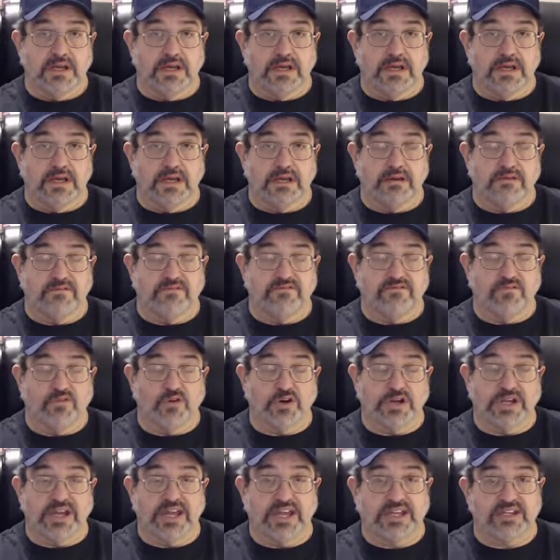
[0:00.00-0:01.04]

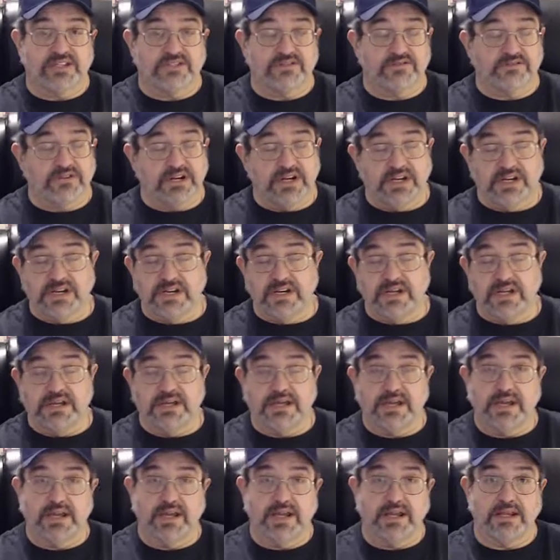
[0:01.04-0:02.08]
4K screen,
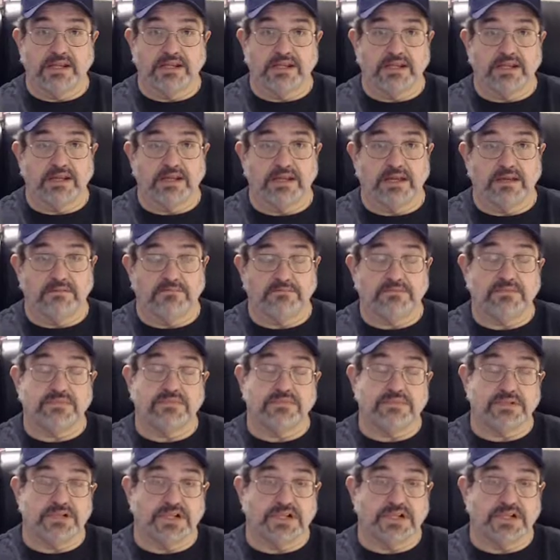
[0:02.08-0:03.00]
and I'm